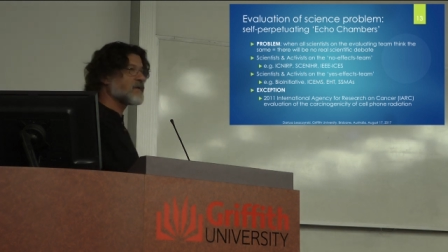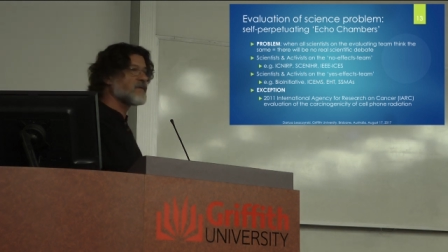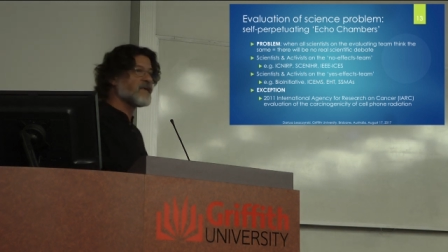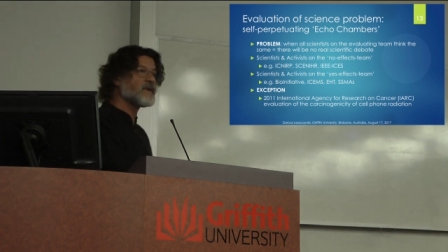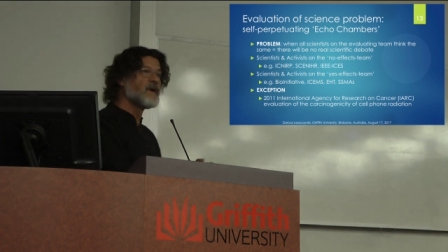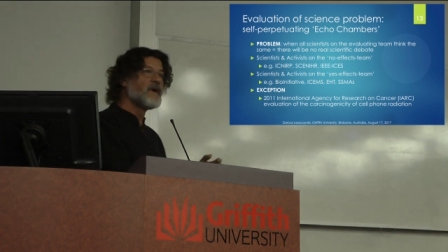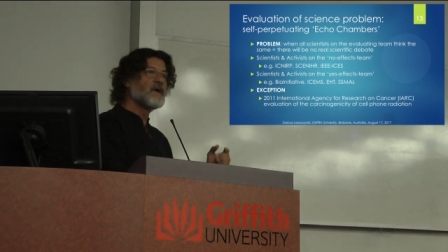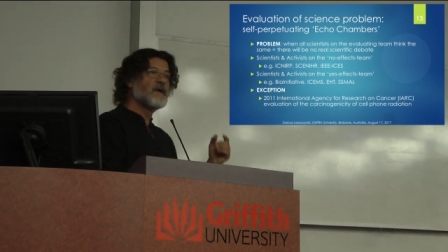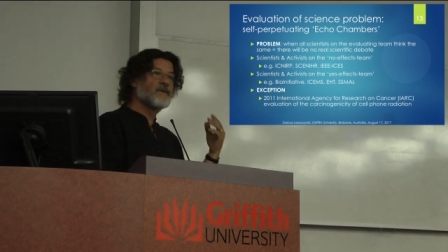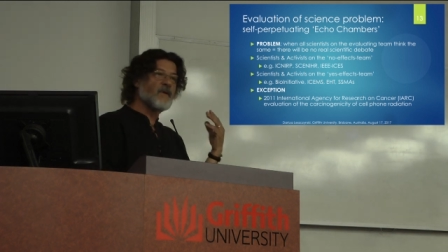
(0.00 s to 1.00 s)
of it,
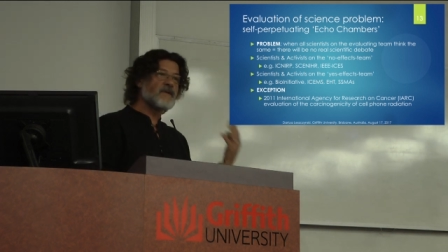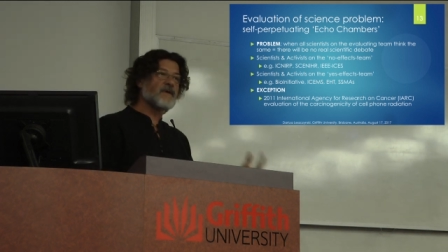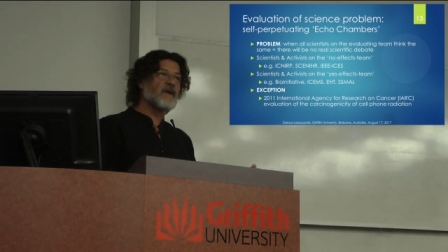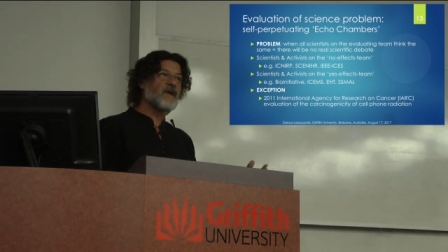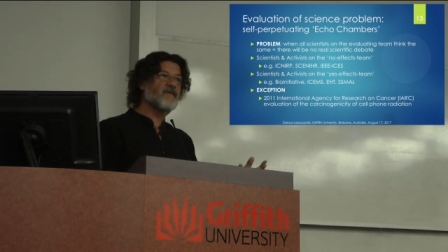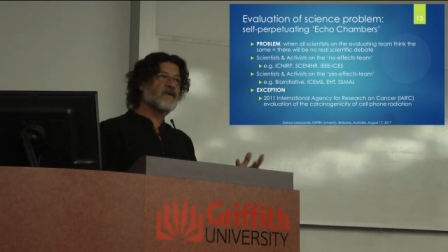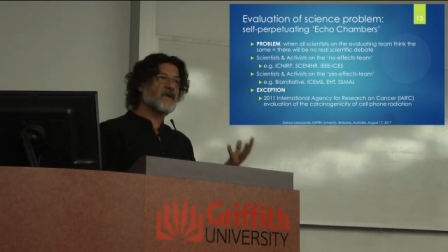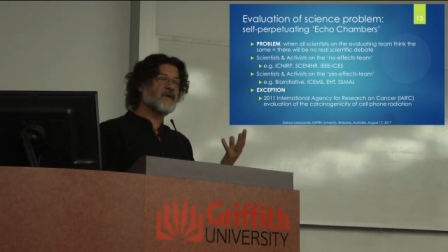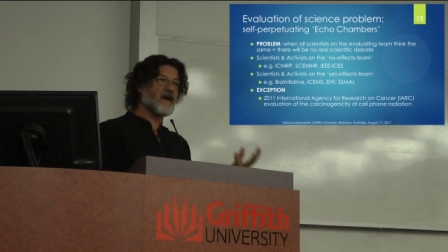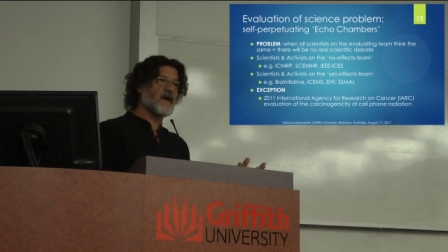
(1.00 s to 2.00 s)
in 2011 at
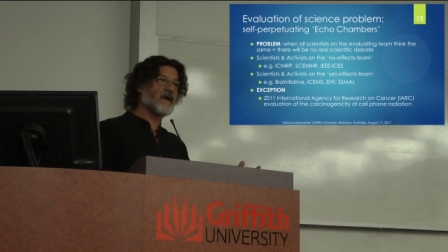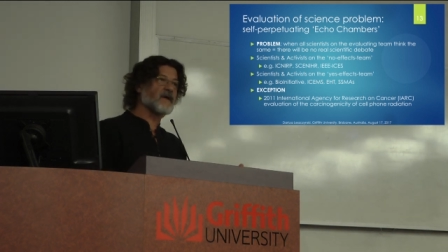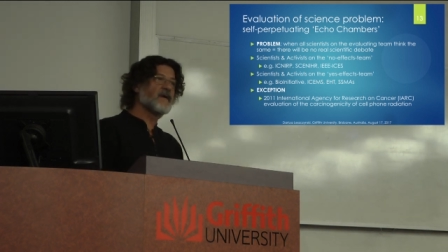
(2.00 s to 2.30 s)
IARC,